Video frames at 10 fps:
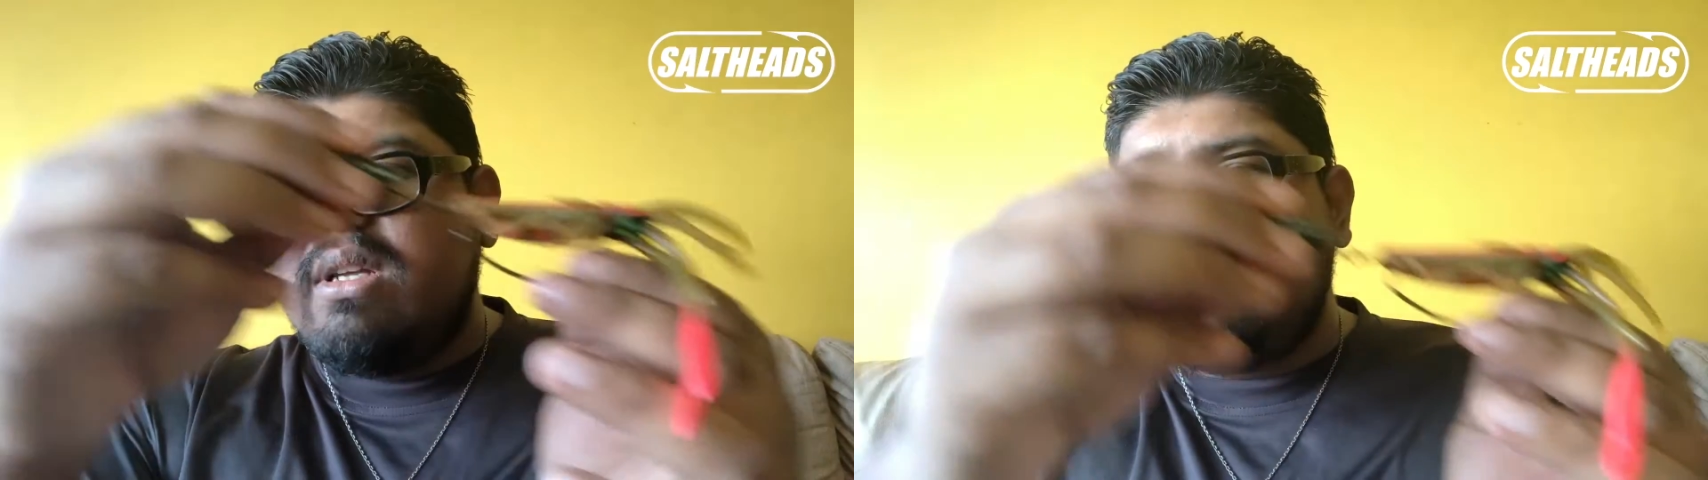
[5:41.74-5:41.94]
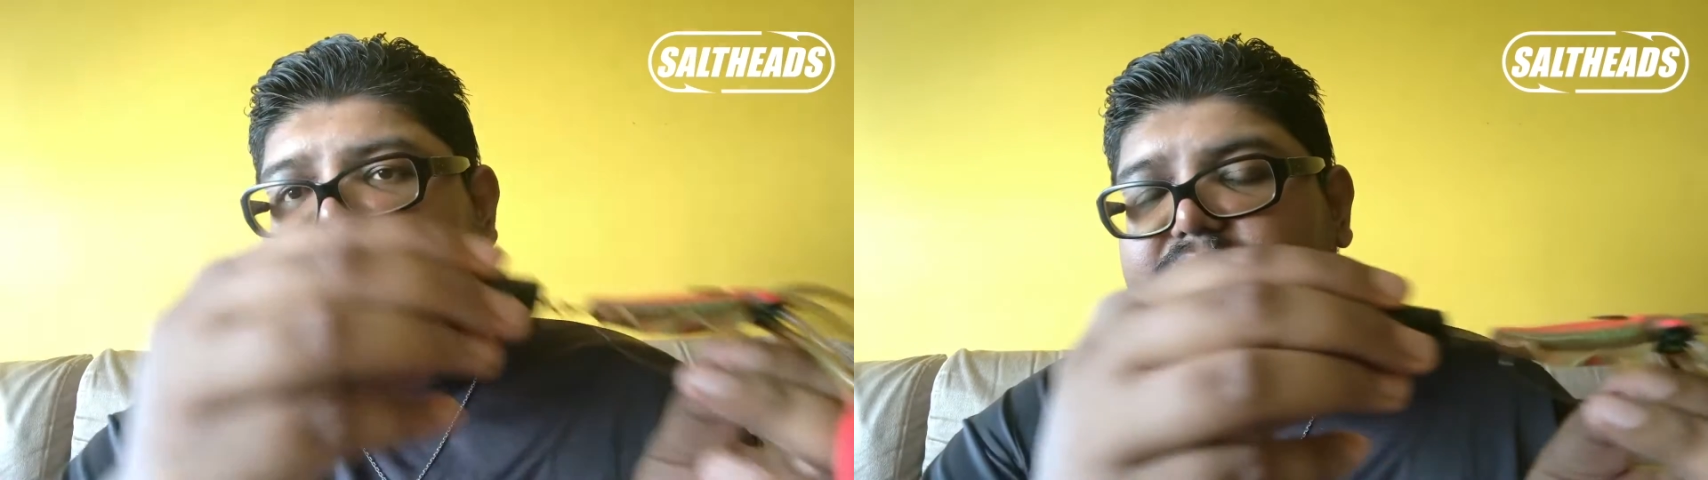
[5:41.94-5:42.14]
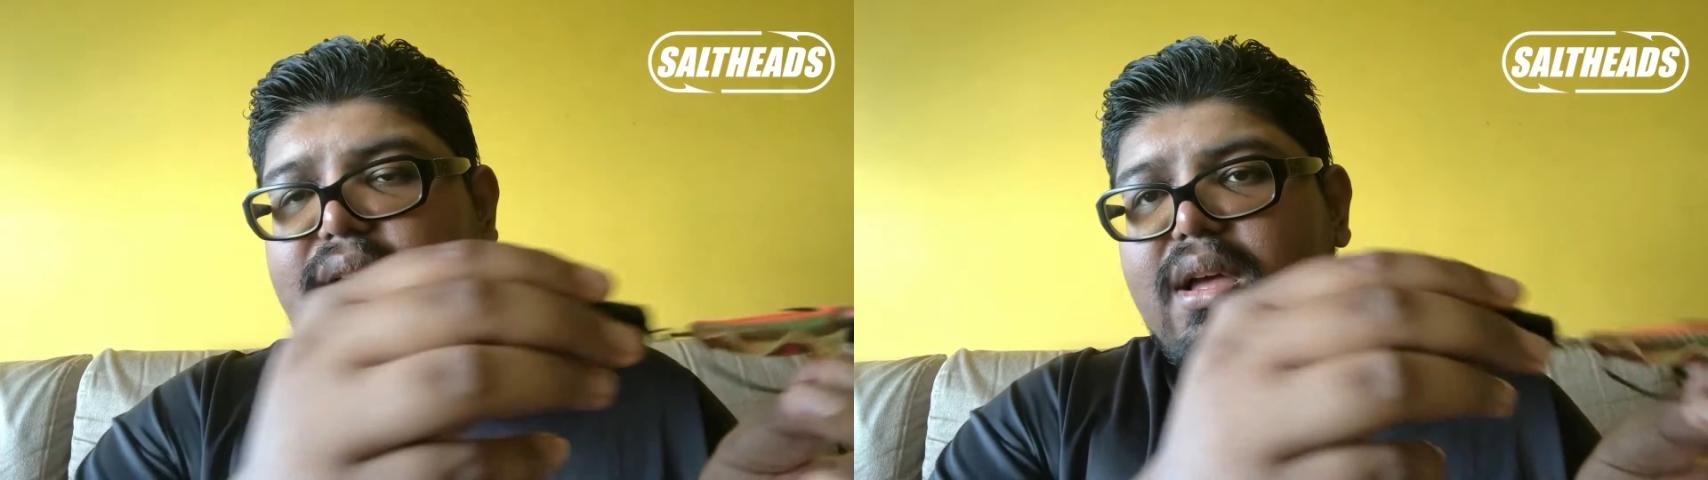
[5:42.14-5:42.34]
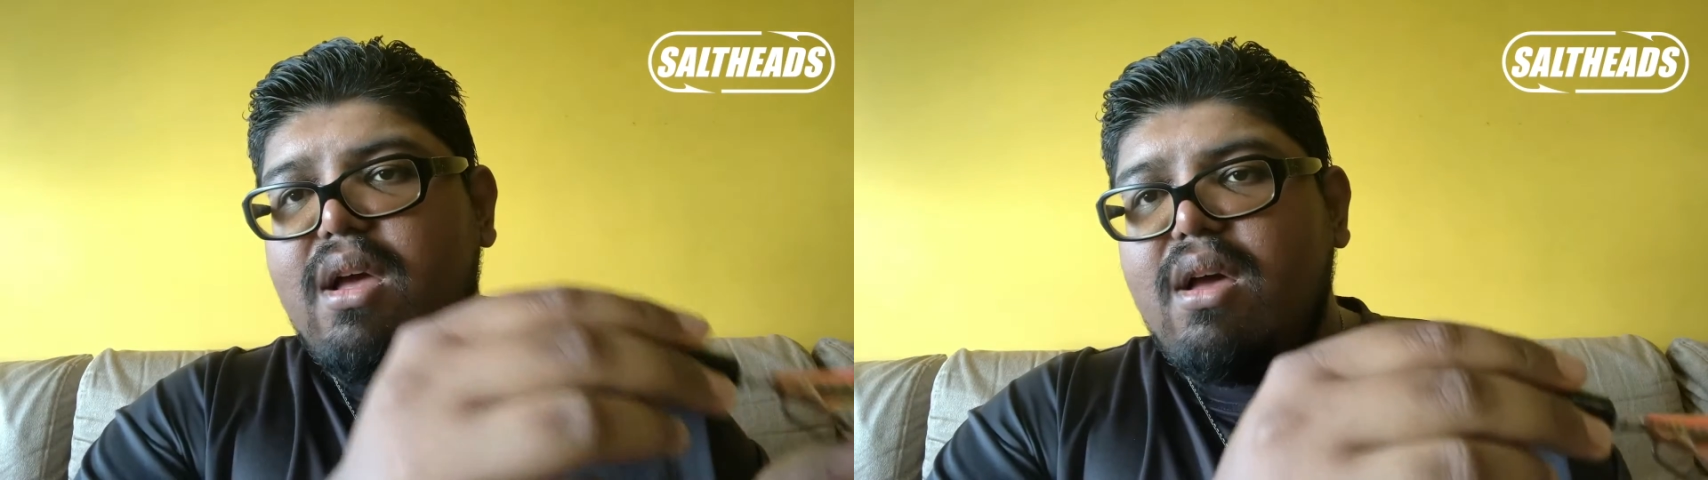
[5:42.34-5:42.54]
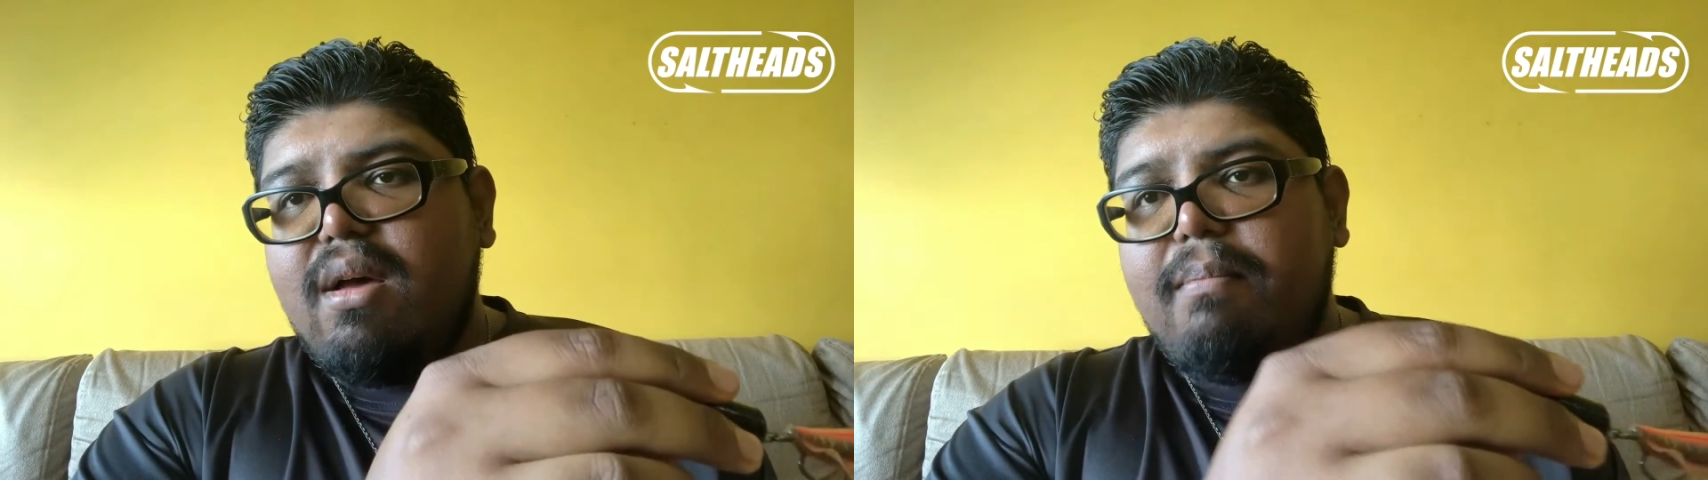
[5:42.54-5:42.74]
it's a
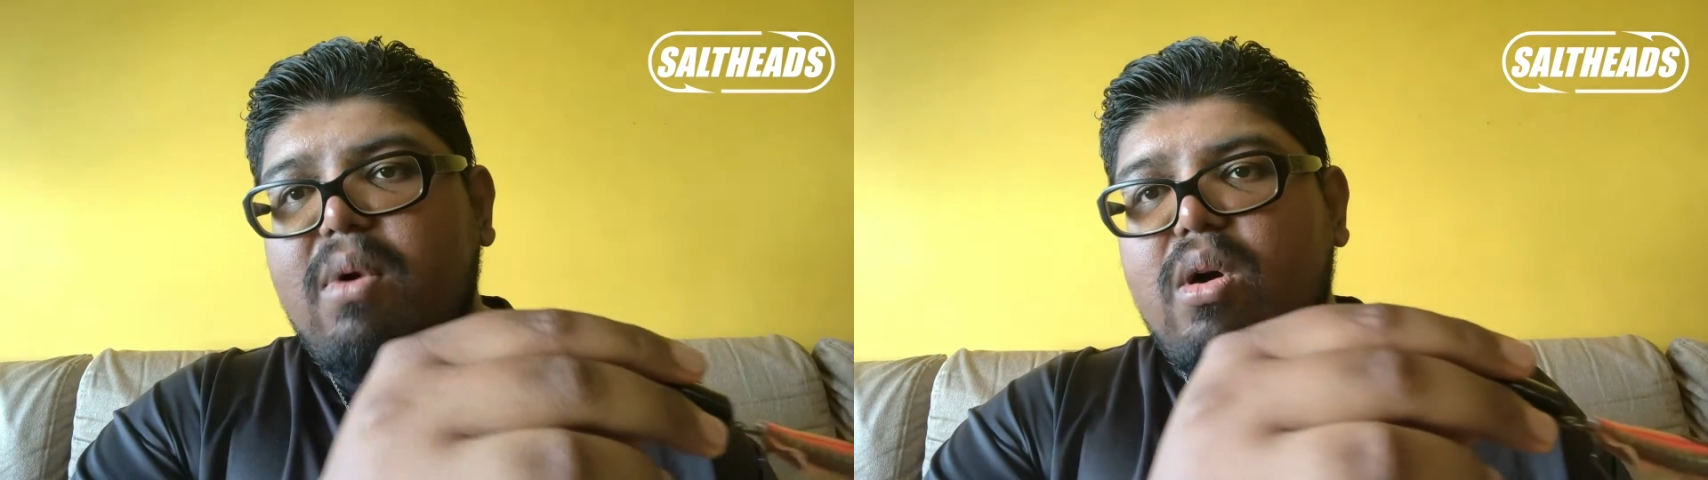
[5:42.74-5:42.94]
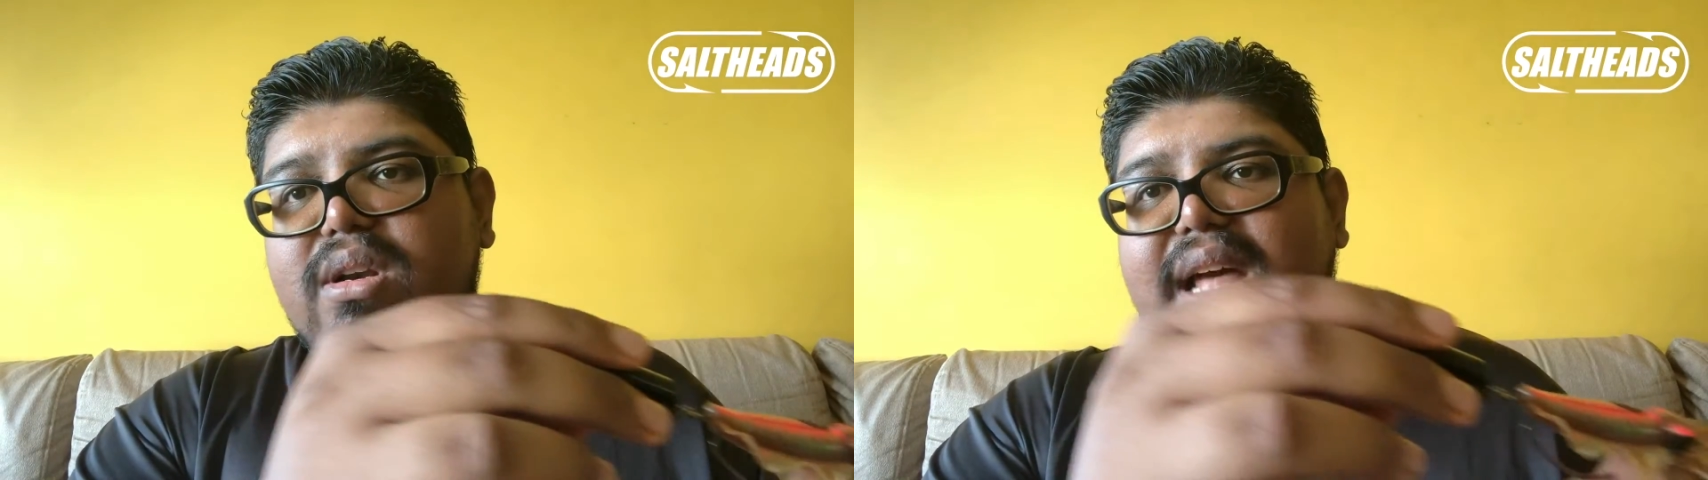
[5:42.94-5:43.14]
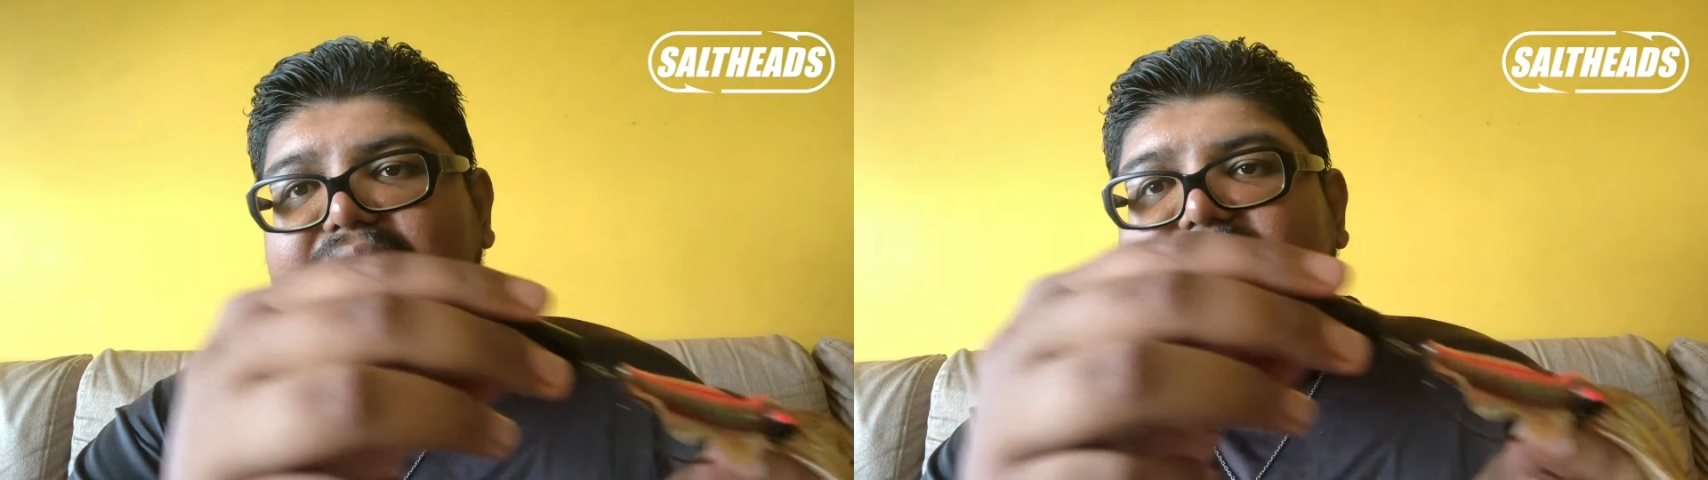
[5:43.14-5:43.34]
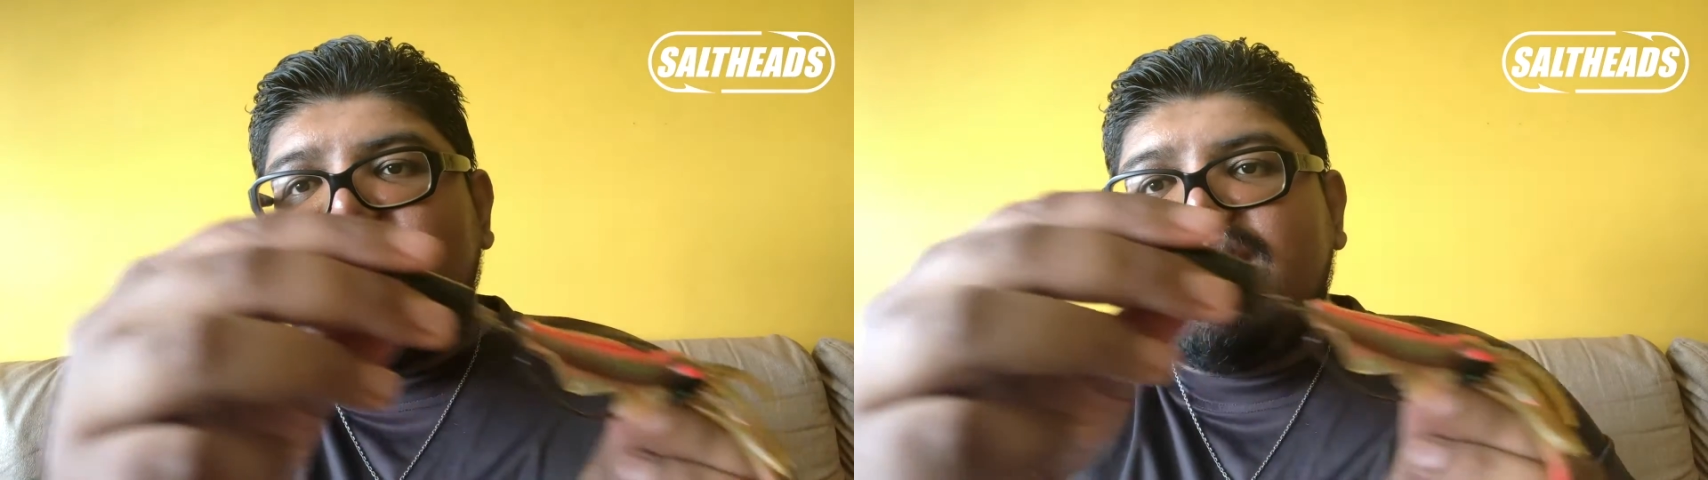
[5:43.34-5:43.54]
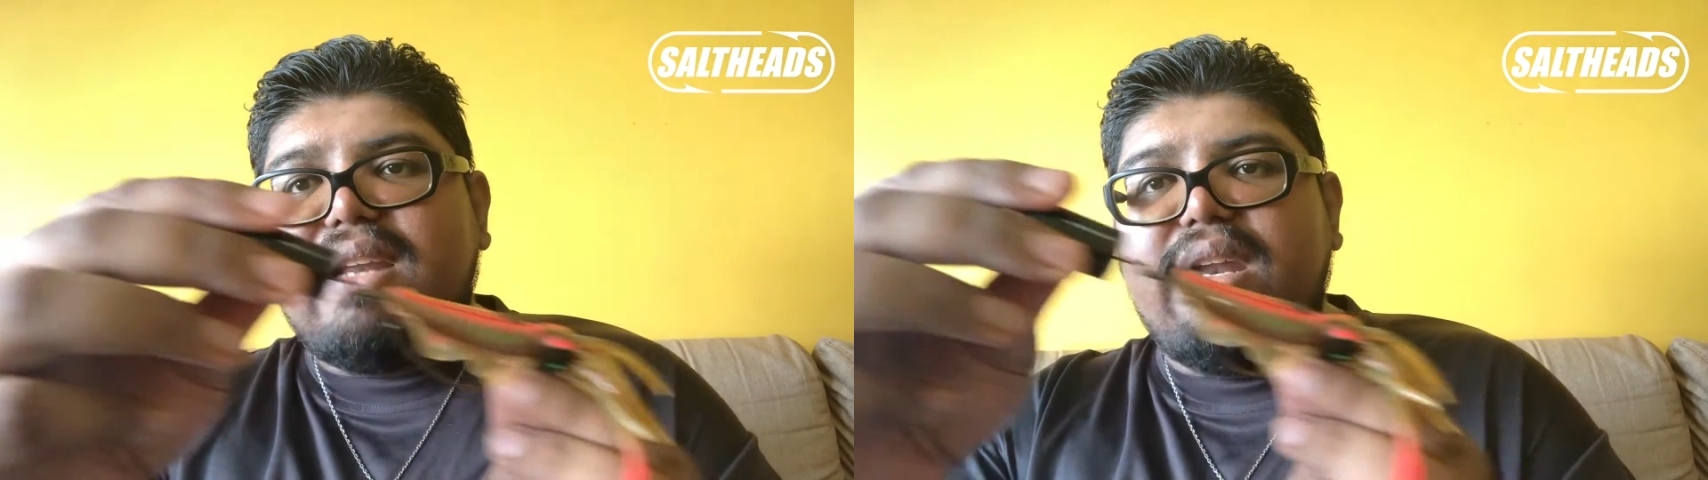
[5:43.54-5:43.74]
more
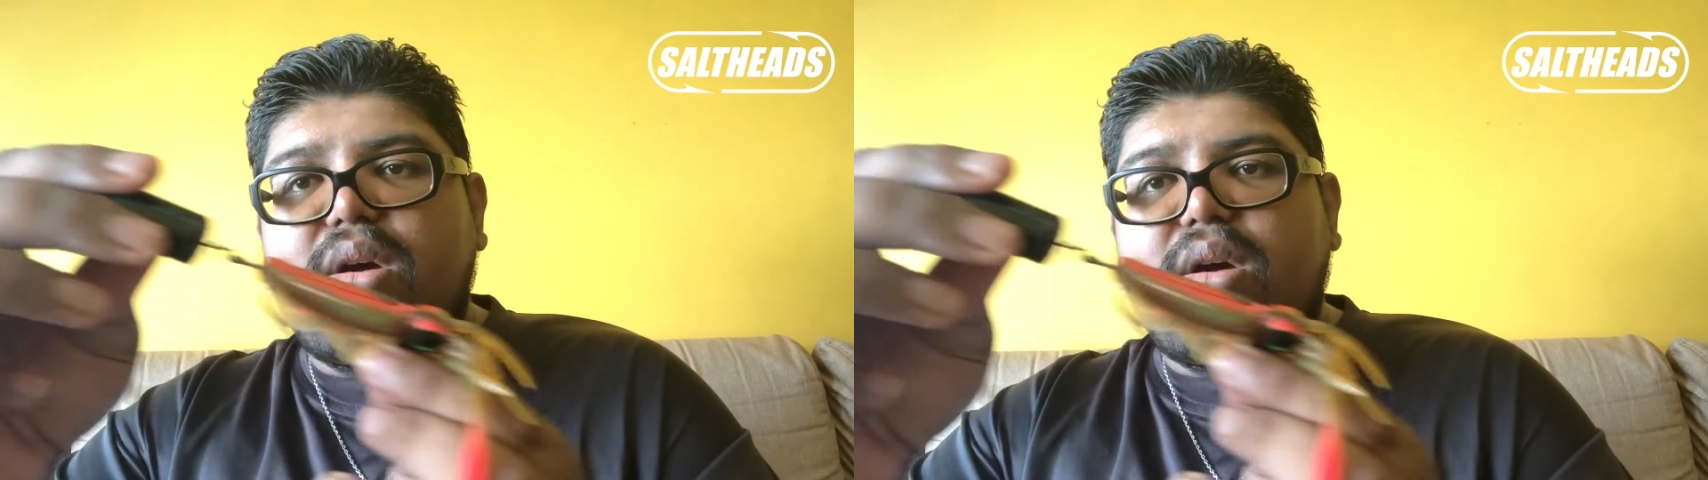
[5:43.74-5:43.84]
diagonal and